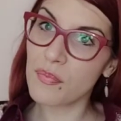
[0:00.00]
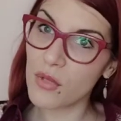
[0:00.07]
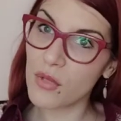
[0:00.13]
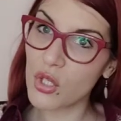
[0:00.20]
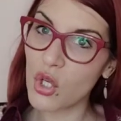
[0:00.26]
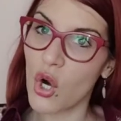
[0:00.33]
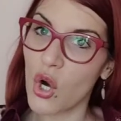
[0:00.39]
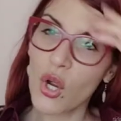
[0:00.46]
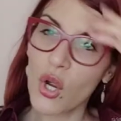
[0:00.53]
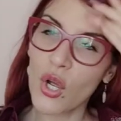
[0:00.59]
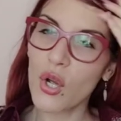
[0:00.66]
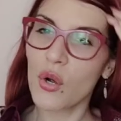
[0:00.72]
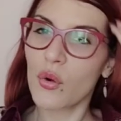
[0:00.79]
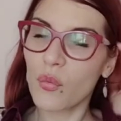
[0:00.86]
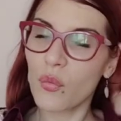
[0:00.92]
You know,
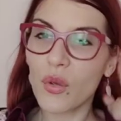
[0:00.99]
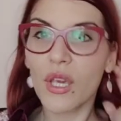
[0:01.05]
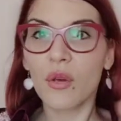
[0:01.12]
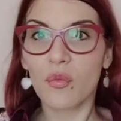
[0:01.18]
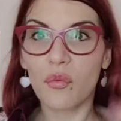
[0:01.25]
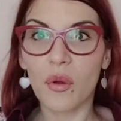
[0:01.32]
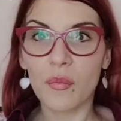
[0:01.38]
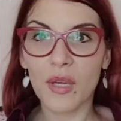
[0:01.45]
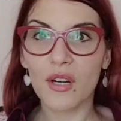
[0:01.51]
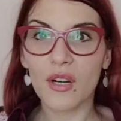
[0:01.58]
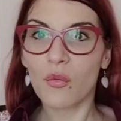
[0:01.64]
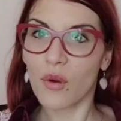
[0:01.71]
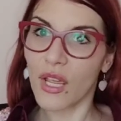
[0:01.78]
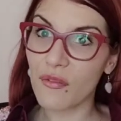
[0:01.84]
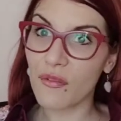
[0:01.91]
we
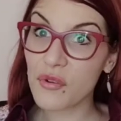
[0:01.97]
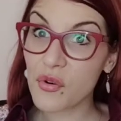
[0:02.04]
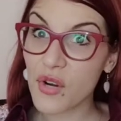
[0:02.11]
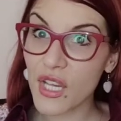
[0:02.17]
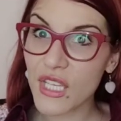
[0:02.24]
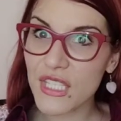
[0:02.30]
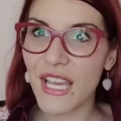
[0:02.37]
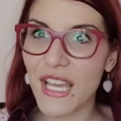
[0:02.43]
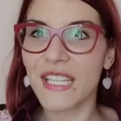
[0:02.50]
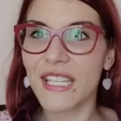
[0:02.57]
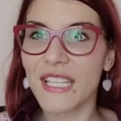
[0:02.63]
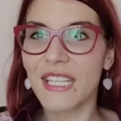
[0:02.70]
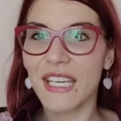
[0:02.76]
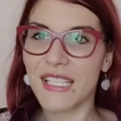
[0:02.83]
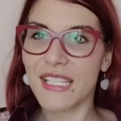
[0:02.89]
women, we have crazy
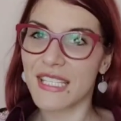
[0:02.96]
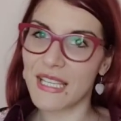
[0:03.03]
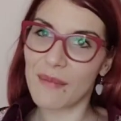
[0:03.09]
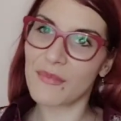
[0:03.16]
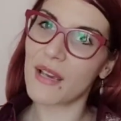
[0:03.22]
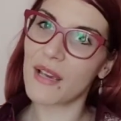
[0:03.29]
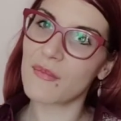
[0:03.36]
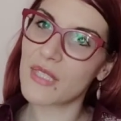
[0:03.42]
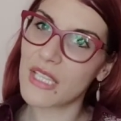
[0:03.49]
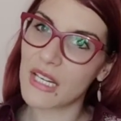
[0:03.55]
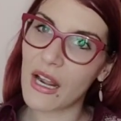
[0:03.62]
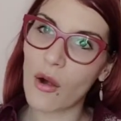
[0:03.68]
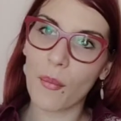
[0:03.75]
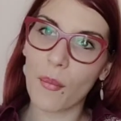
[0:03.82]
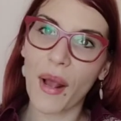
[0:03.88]
ideas sometimes in
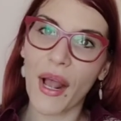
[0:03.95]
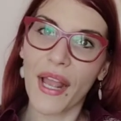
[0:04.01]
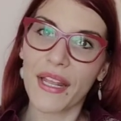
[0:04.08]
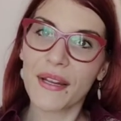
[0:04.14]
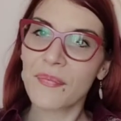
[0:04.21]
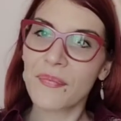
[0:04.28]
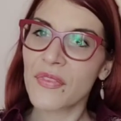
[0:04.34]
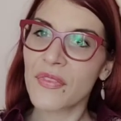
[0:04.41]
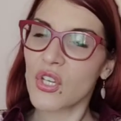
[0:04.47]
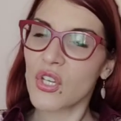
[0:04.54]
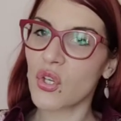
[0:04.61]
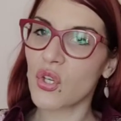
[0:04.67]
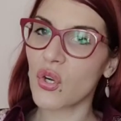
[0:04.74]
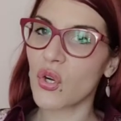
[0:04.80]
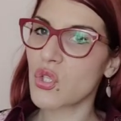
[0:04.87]
our mind,
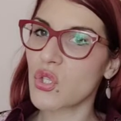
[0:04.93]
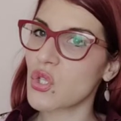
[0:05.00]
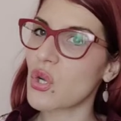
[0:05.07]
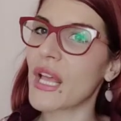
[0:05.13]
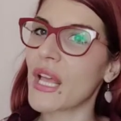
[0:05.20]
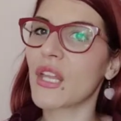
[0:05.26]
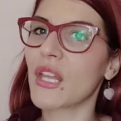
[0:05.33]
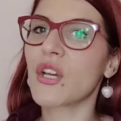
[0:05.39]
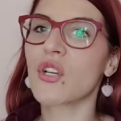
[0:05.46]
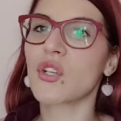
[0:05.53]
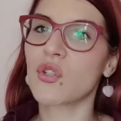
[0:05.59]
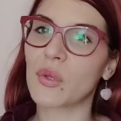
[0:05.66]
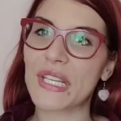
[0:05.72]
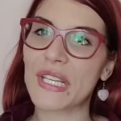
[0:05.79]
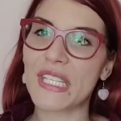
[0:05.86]
you know, so I learned
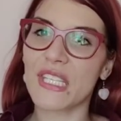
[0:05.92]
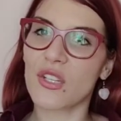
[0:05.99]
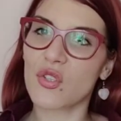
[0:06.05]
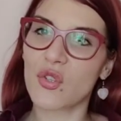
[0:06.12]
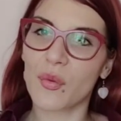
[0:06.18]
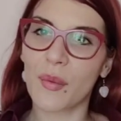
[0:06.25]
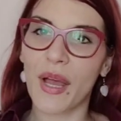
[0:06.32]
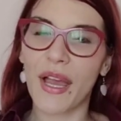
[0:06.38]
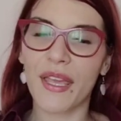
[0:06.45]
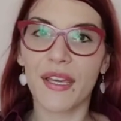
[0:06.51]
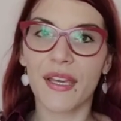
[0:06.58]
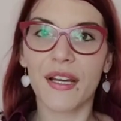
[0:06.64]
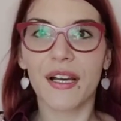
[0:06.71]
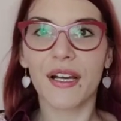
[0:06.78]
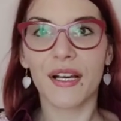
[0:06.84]
to listen to
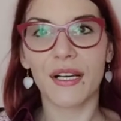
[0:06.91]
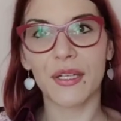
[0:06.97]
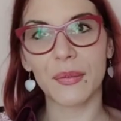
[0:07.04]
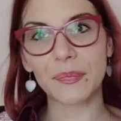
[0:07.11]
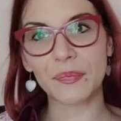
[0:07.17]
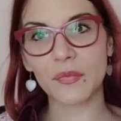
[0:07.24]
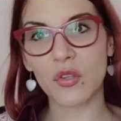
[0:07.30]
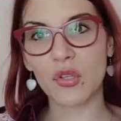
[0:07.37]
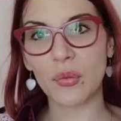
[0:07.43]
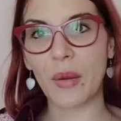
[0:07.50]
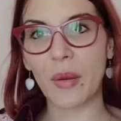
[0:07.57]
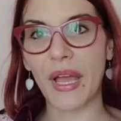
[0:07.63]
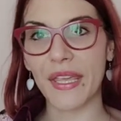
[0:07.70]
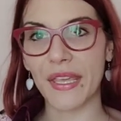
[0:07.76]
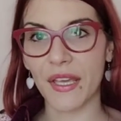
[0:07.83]

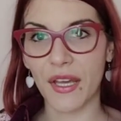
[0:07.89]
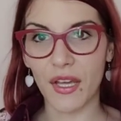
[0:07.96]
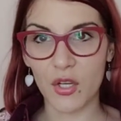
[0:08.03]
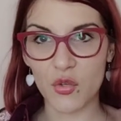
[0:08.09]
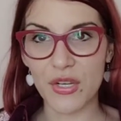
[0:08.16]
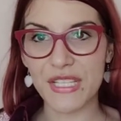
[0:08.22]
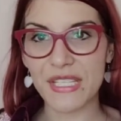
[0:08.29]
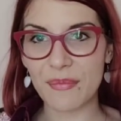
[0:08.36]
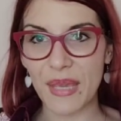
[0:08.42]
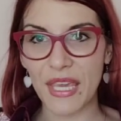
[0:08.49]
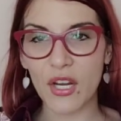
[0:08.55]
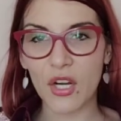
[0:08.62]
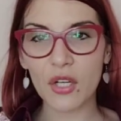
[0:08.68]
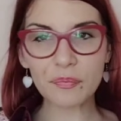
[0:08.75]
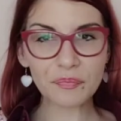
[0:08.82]
my
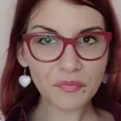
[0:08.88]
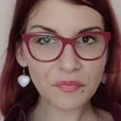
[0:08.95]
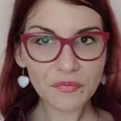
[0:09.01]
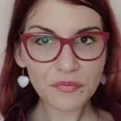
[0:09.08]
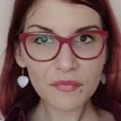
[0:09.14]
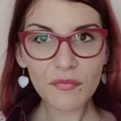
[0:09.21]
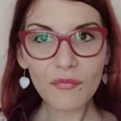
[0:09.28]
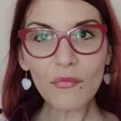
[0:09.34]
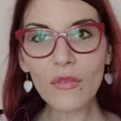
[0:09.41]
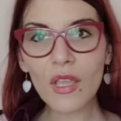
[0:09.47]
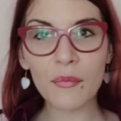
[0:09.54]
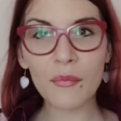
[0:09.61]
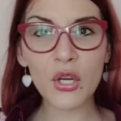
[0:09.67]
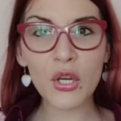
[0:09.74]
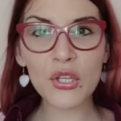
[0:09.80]
dressmaker,
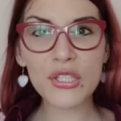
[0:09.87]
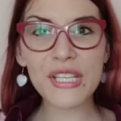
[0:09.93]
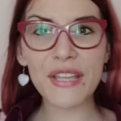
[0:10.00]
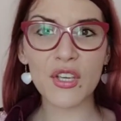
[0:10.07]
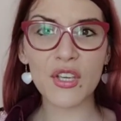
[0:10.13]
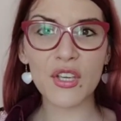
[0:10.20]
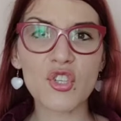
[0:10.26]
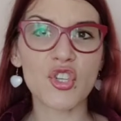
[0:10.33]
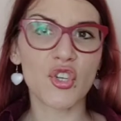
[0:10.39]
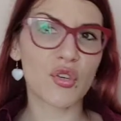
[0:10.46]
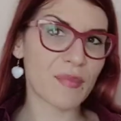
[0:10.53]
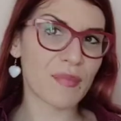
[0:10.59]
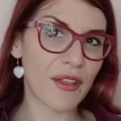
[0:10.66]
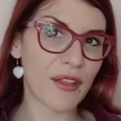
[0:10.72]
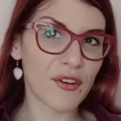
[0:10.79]
because I she
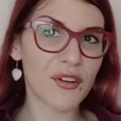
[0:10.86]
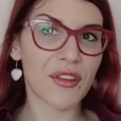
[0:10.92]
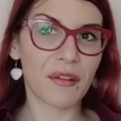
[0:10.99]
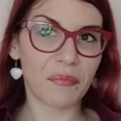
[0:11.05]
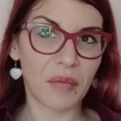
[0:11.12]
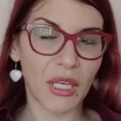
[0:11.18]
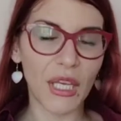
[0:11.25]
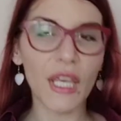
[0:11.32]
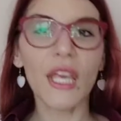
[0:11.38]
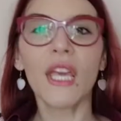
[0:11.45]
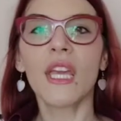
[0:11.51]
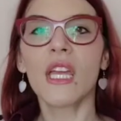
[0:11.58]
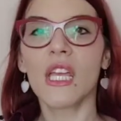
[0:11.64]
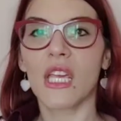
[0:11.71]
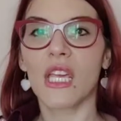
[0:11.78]
knows better than me,
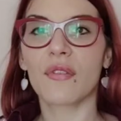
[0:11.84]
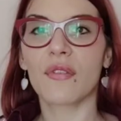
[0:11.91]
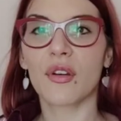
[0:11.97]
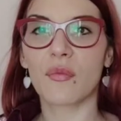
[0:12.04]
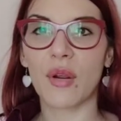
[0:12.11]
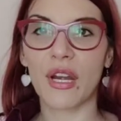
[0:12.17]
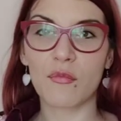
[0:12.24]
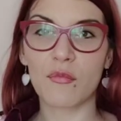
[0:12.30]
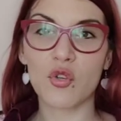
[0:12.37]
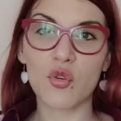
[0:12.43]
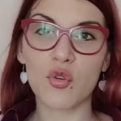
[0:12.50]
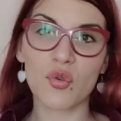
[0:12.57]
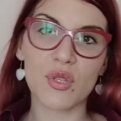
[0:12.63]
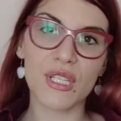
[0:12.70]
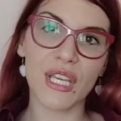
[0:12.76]
even when I'm
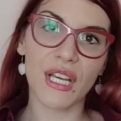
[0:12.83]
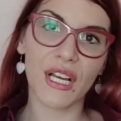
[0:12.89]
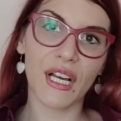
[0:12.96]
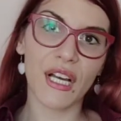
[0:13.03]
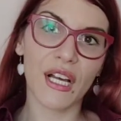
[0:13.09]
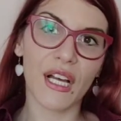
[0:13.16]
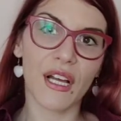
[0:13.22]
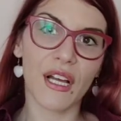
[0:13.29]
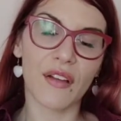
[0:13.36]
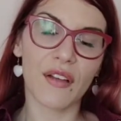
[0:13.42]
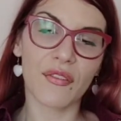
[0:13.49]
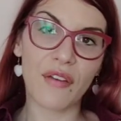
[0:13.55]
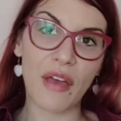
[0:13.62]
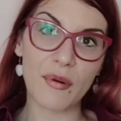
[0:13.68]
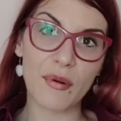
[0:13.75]
choosing
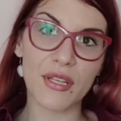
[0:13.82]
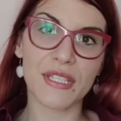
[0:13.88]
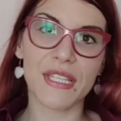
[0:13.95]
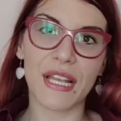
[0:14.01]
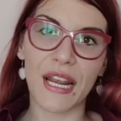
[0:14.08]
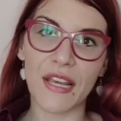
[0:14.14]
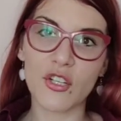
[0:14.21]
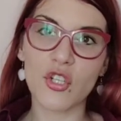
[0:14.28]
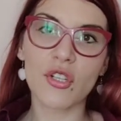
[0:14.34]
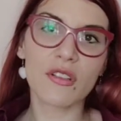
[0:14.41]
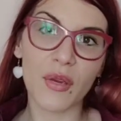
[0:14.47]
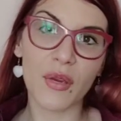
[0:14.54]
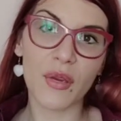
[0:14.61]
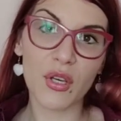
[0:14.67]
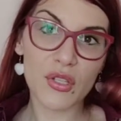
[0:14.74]
fabric selection,
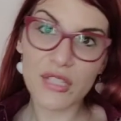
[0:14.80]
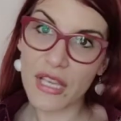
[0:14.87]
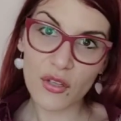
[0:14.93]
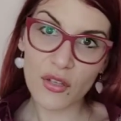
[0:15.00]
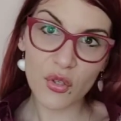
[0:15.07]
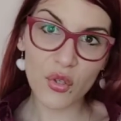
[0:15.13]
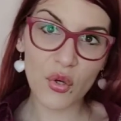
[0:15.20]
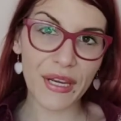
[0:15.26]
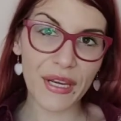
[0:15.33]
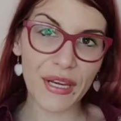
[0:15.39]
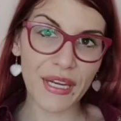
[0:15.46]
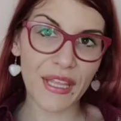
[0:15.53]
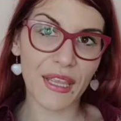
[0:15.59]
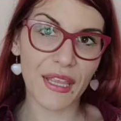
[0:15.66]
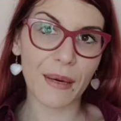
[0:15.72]
because I don't know
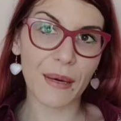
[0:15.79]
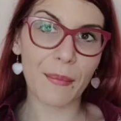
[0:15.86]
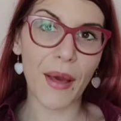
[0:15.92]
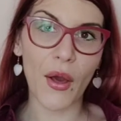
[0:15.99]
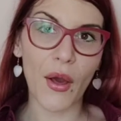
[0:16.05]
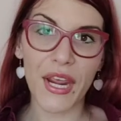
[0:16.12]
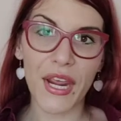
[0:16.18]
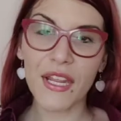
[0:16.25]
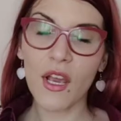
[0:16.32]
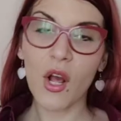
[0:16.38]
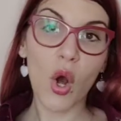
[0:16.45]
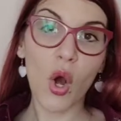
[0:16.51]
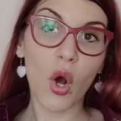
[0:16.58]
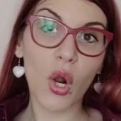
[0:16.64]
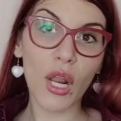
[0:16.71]
anything about it.
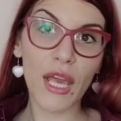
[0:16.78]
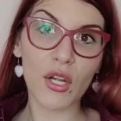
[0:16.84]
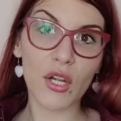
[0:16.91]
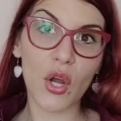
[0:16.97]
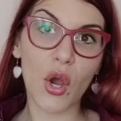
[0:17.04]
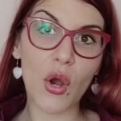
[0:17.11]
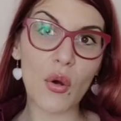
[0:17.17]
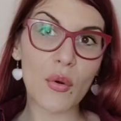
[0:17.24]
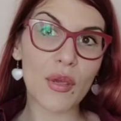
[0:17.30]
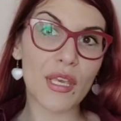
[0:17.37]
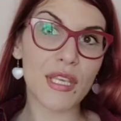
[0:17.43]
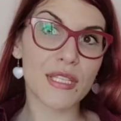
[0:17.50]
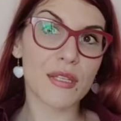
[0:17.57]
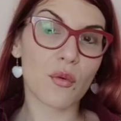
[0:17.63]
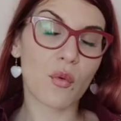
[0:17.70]
All I know
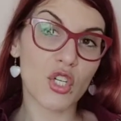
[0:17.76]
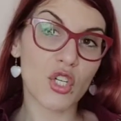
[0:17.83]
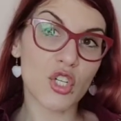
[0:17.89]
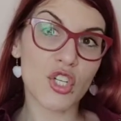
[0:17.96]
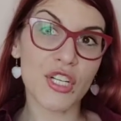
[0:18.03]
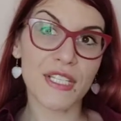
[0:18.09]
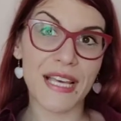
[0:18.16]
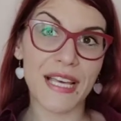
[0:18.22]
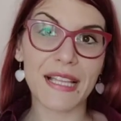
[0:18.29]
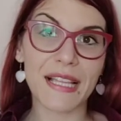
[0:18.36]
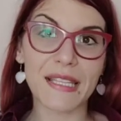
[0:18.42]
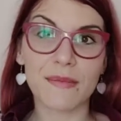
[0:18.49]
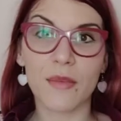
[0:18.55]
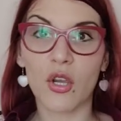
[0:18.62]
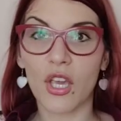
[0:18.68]
is when she
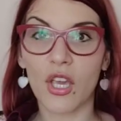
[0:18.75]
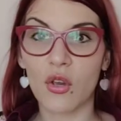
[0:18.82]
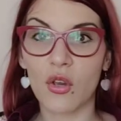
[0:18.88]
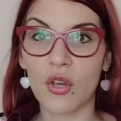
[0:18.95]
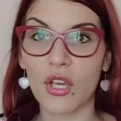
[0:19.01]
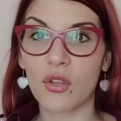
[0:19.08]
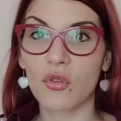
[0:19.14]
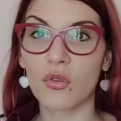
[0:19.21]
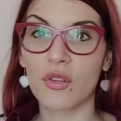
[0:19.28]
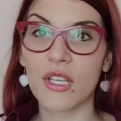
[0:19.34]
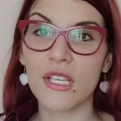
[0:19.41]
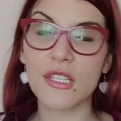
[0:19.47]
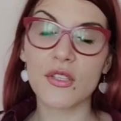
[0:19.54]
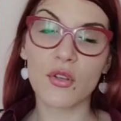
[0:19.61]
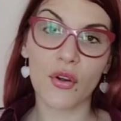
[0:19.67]
tells me, okay, you can do
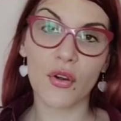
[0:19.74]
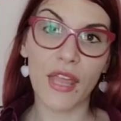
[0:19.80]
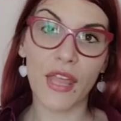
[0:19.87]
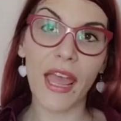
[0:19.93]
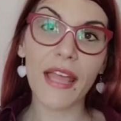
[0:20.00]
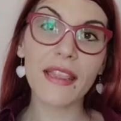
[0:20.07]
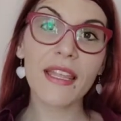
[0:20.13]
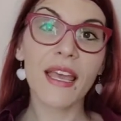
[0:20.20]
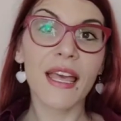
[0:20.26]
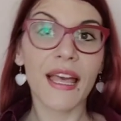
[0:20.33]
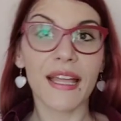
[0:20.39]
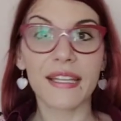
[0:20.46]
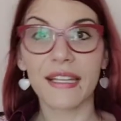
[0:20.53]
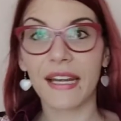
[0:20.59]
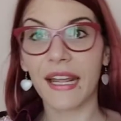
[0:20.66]
this or that,
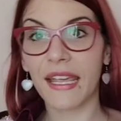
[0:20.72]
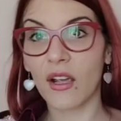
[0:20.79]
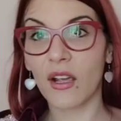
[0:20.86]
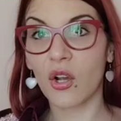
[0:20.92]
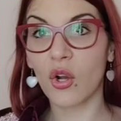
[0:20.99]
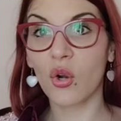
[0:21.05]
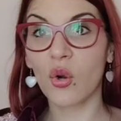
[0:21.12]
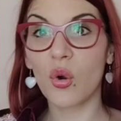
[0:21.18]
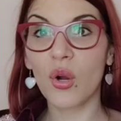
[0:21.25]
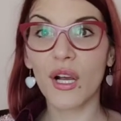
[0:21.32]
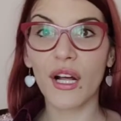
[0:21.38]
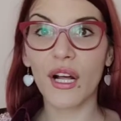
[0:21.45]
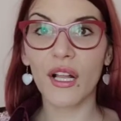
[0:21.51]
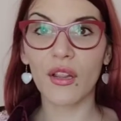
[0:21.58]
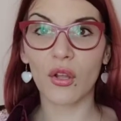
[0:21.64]
and then I can
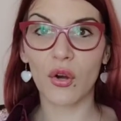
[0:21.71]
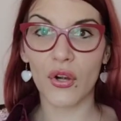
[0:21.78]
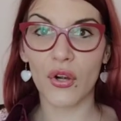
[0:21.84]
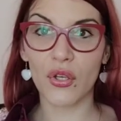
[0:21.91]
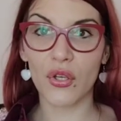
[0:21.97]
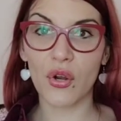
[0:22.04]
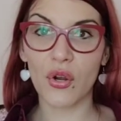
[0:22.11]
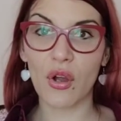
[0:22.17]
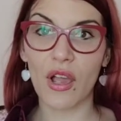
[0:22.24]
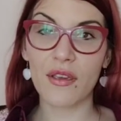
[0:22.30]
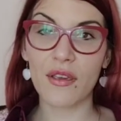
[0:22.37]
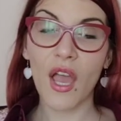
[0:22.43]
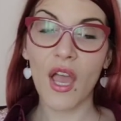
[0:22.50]
Google, or you know,